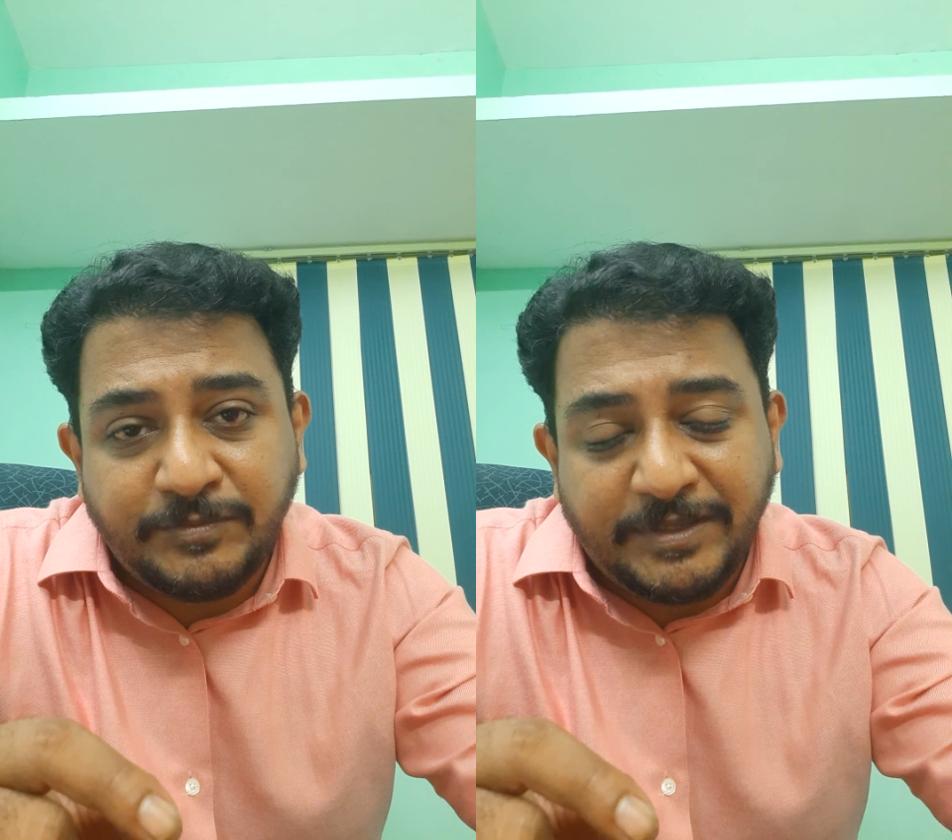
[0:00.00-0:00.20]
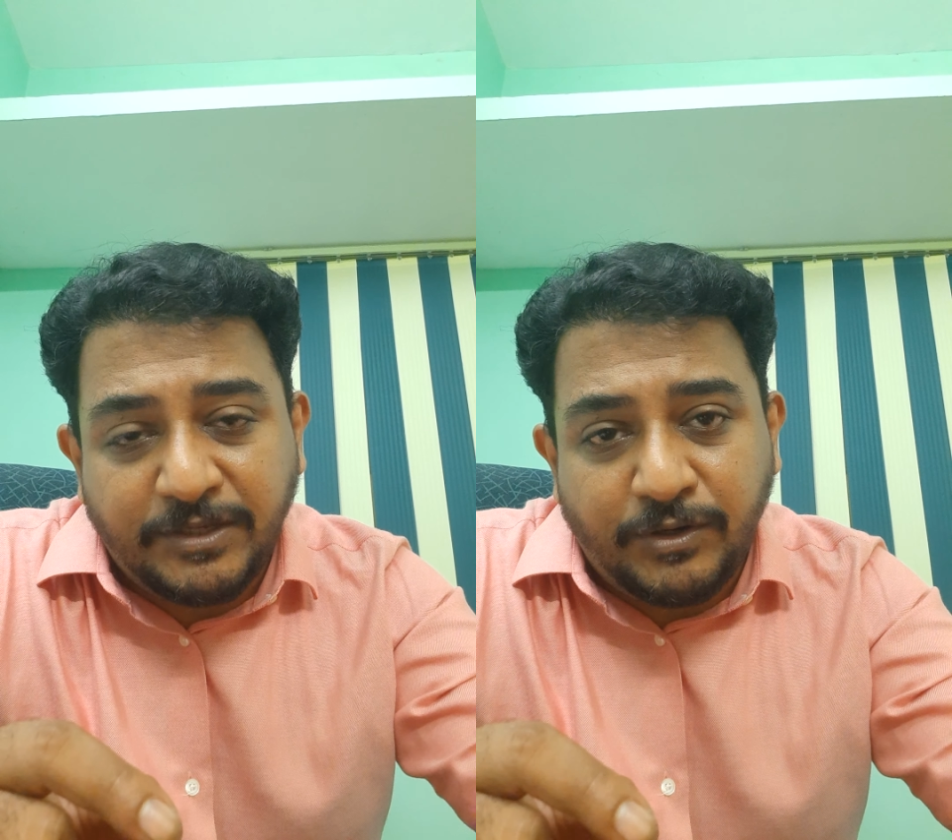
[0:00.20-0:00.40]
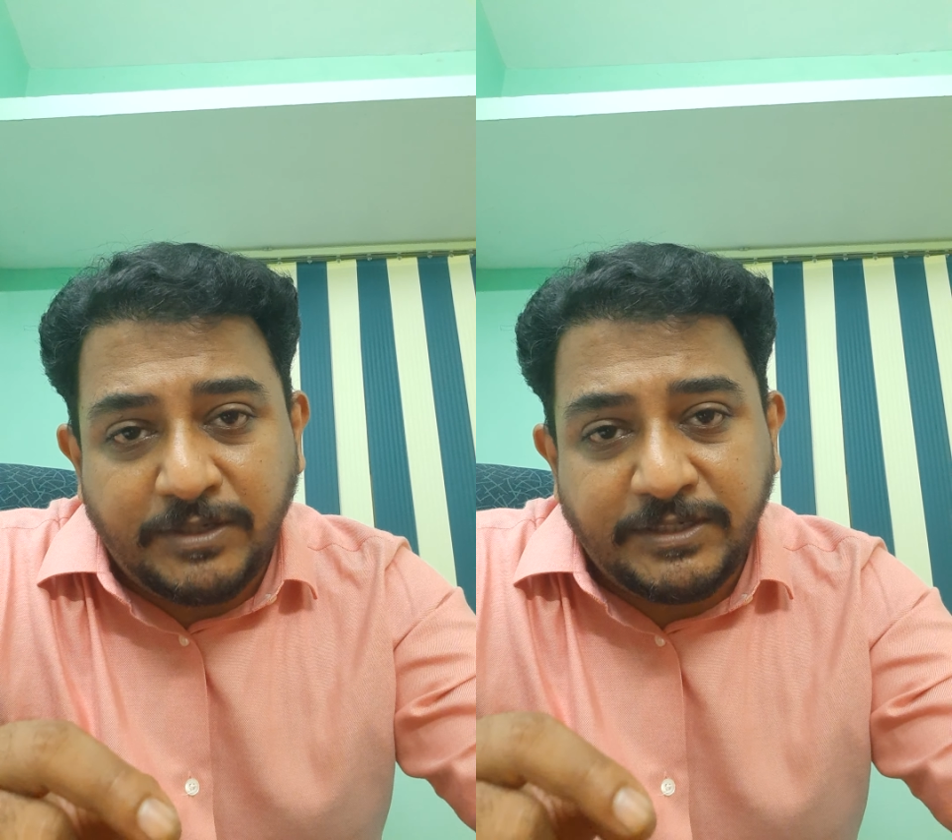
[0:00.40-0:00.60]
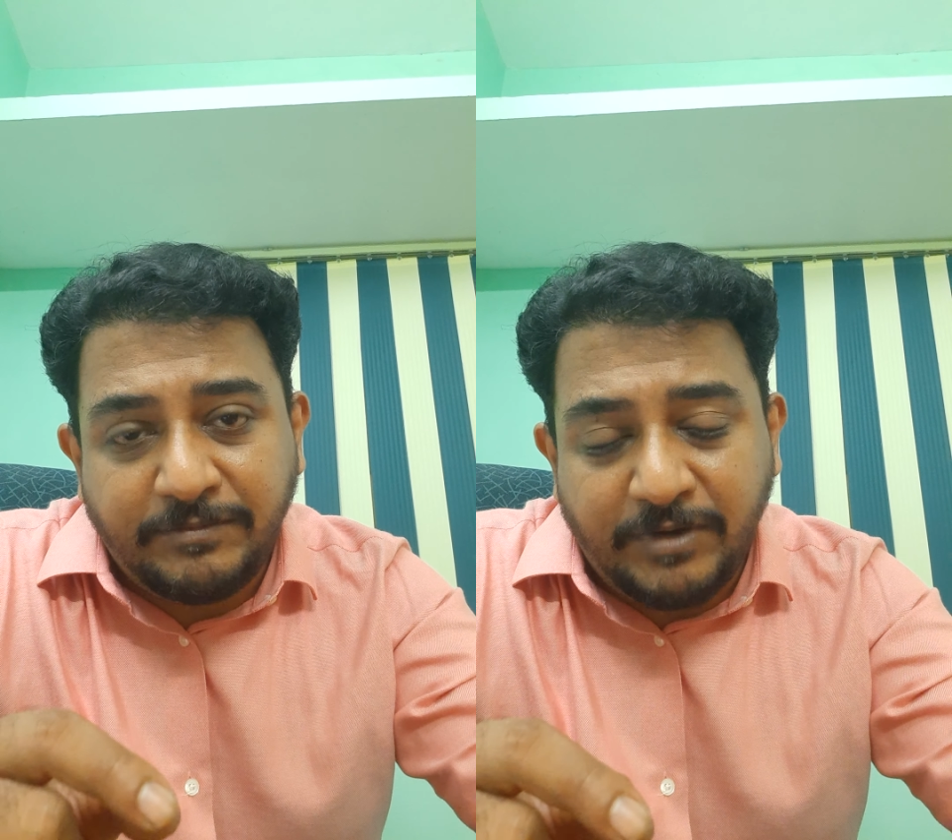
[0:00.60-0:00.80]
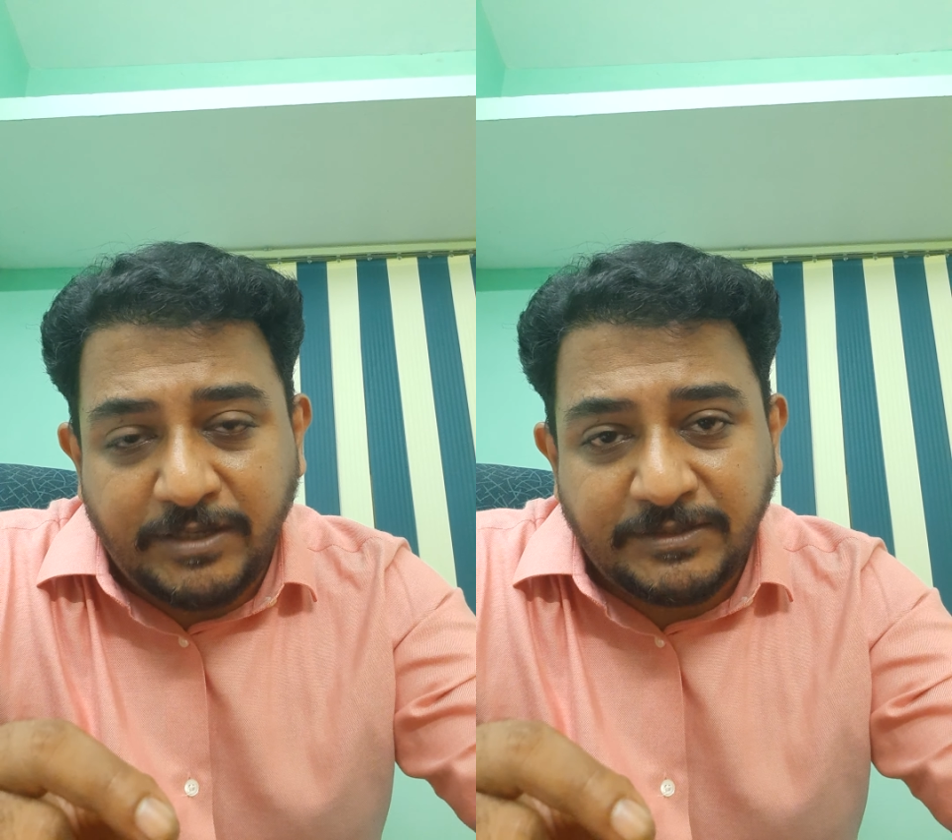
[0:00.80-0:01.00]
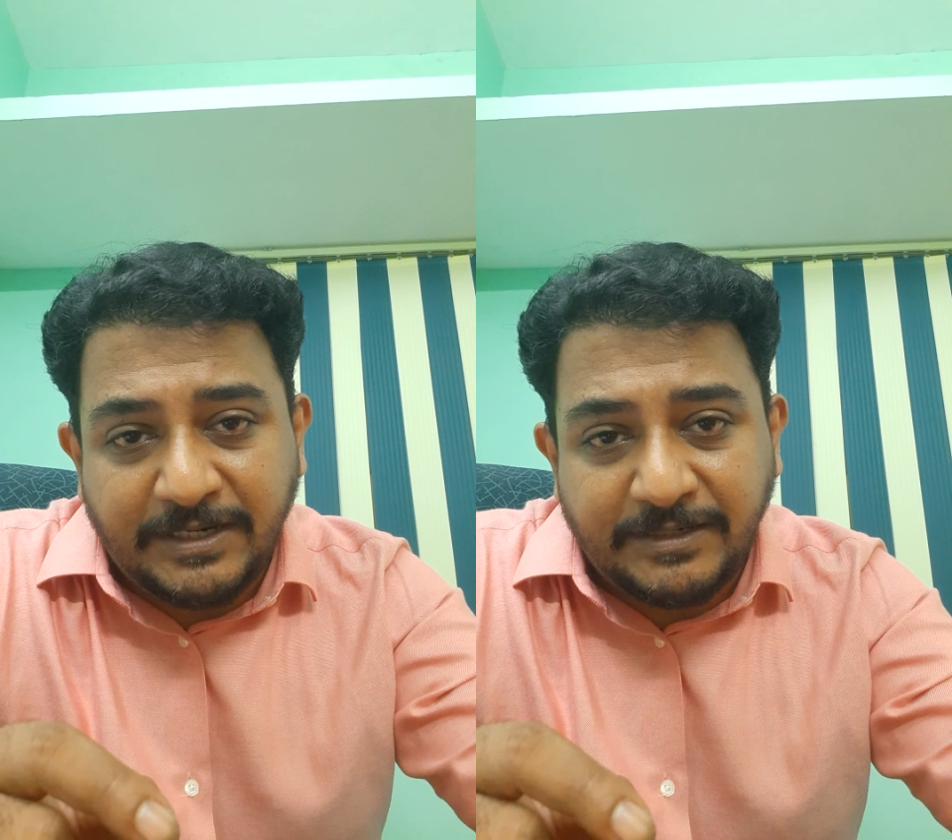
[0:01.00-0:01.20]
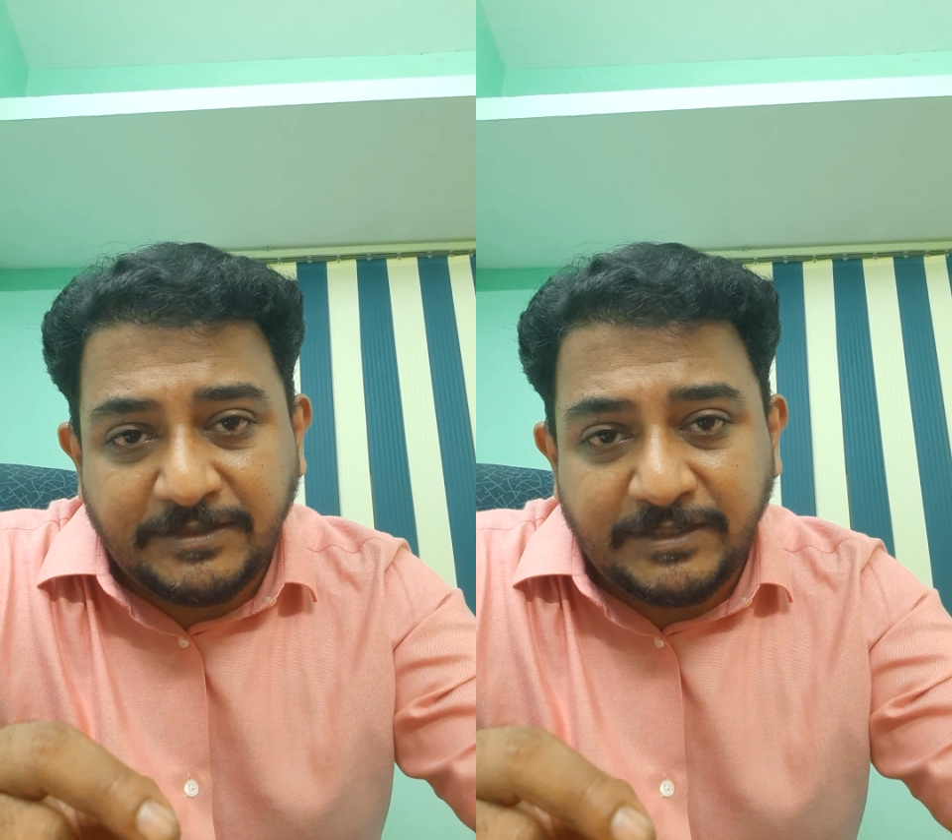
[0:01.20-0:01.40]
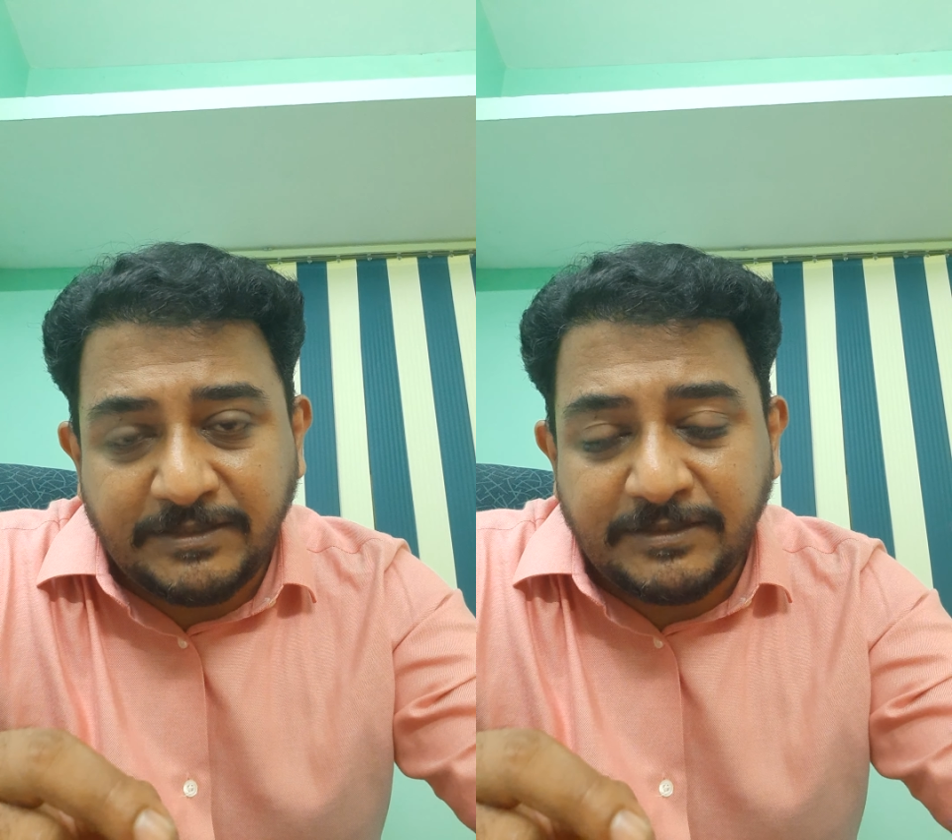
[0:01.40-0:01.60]
methodology and
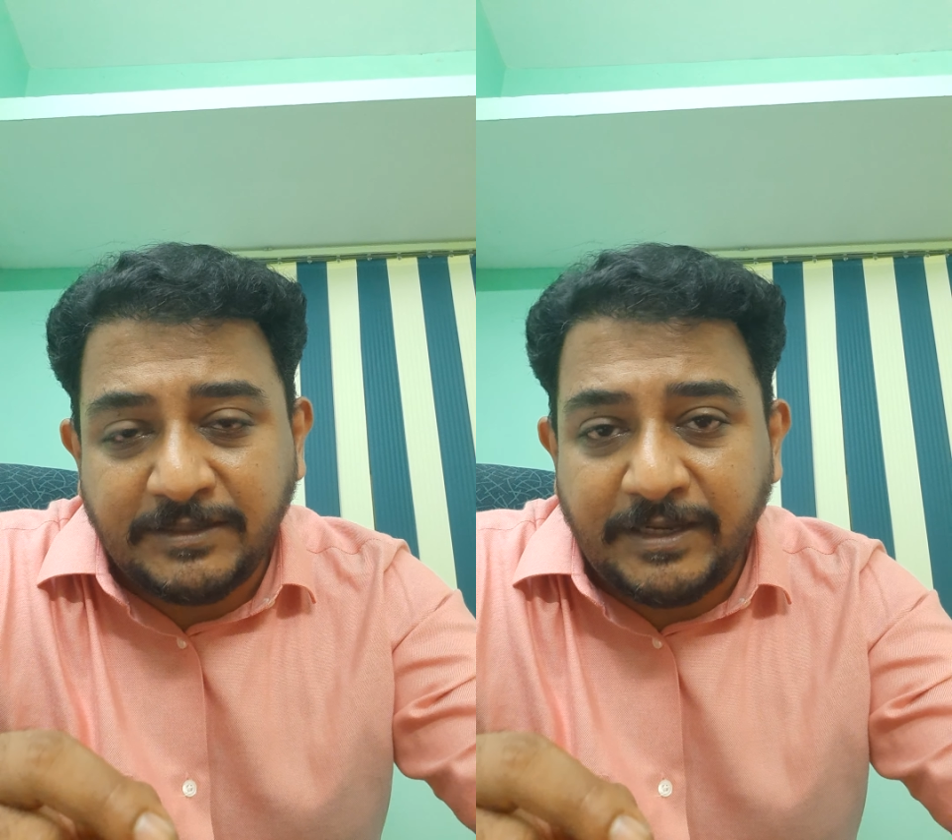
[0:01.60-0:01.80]
biostatistics,